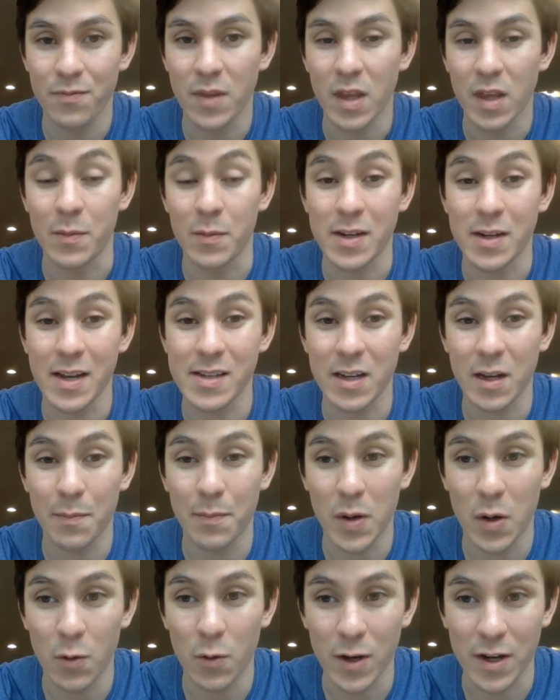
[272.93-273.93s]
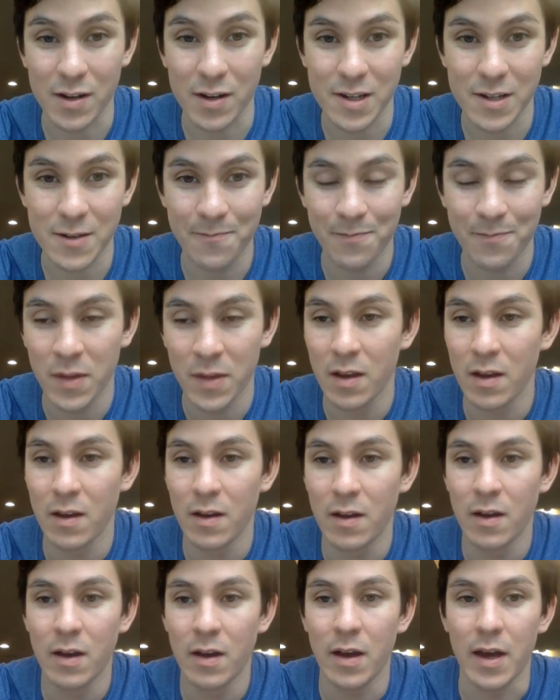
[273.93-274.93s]
Hypnotizing opponents.
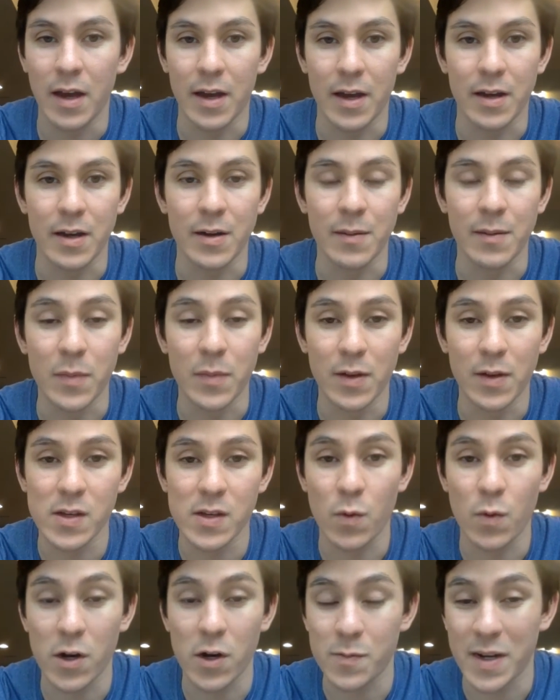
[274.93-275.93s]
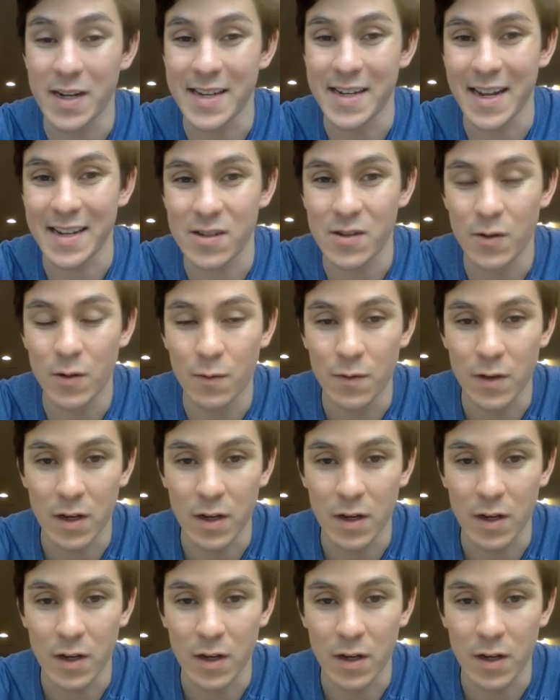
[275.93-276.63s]
You guys watch my Datsuk